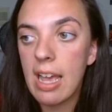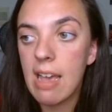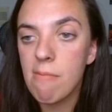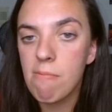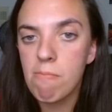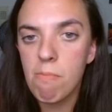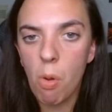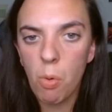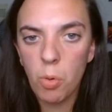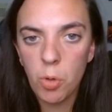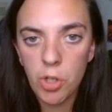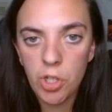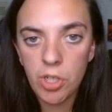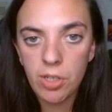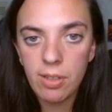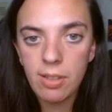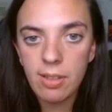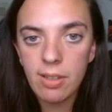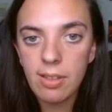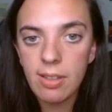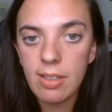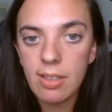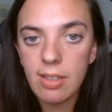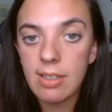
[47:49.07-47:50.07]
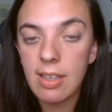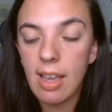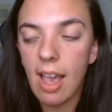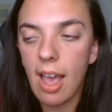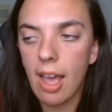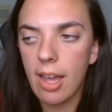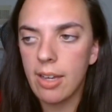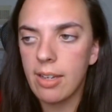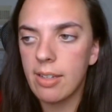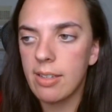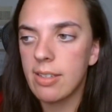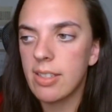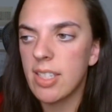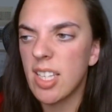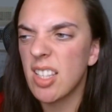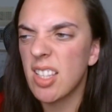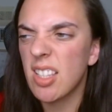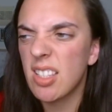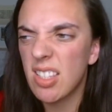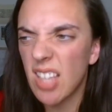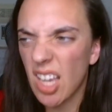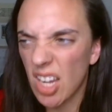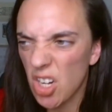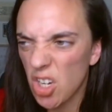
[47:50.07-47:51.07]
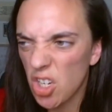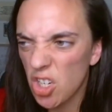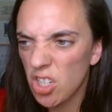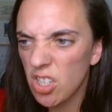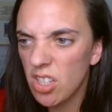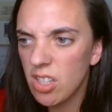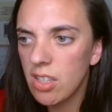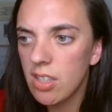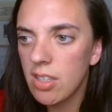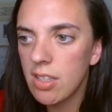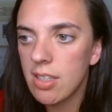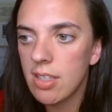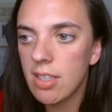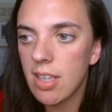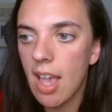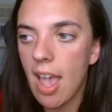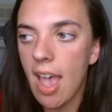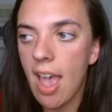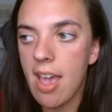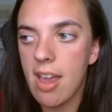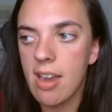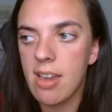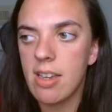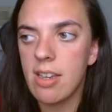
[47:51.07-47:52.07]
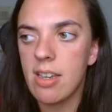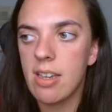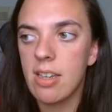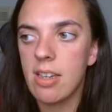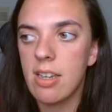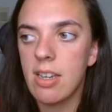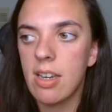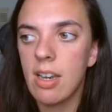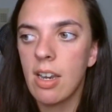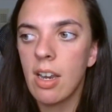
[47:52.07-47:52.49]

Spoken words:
emotions and sensations, and